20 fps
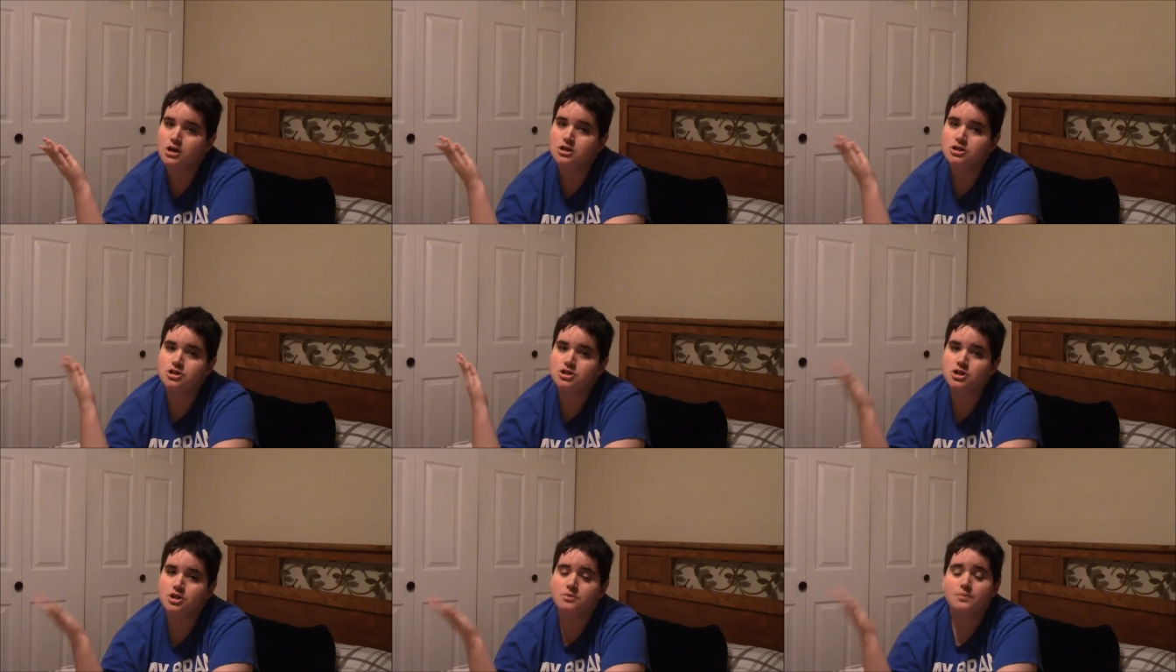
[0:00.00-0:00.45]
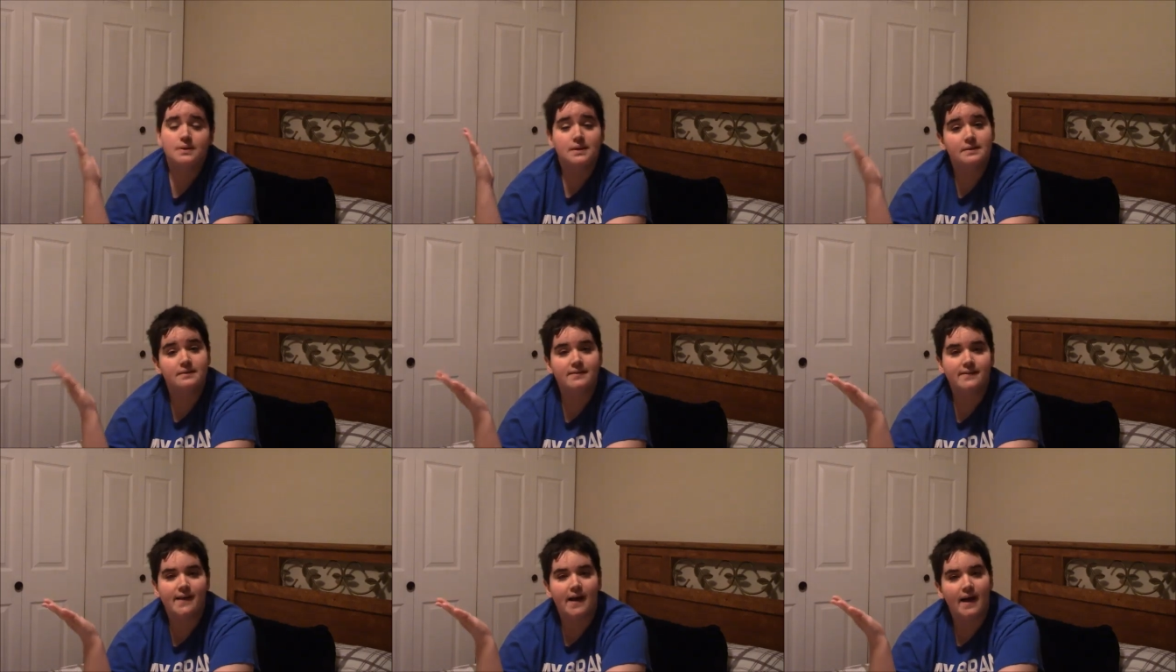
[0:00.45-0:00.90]
She
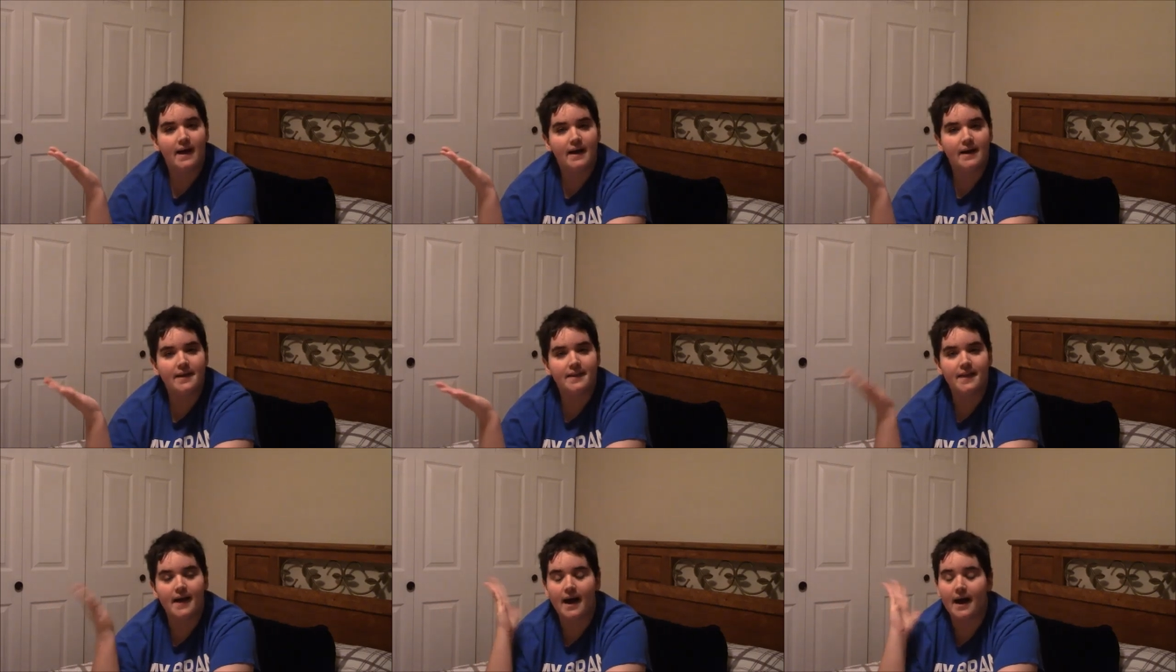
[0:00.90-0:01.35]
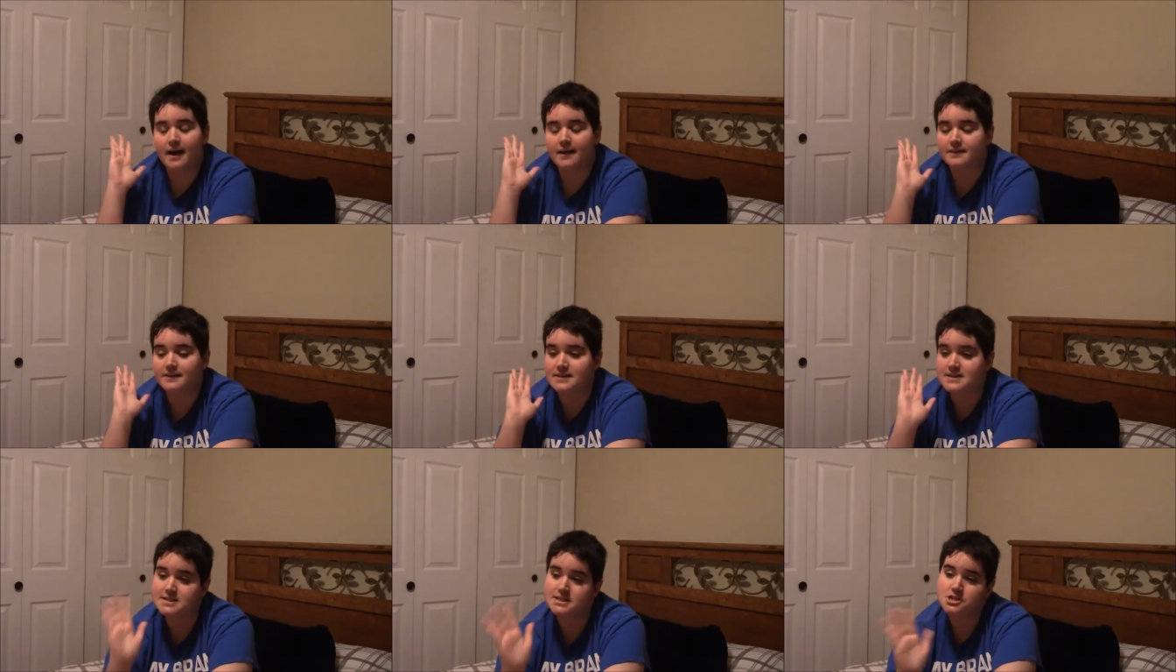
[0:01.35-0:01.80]
would say
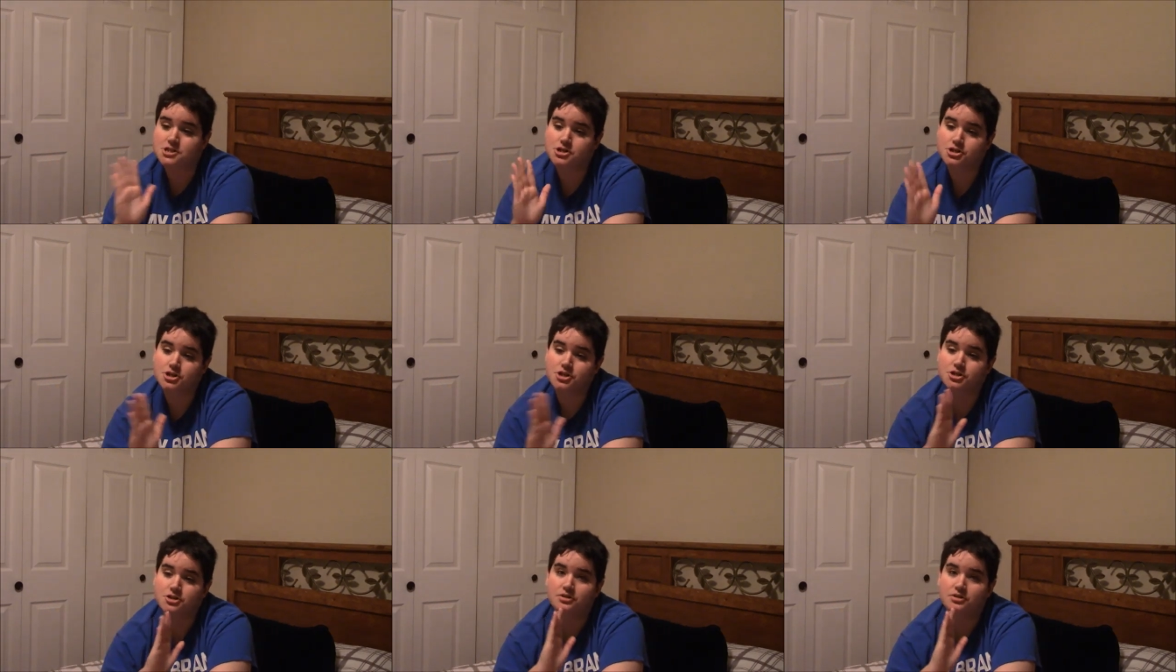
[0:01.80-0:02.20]
that the teacher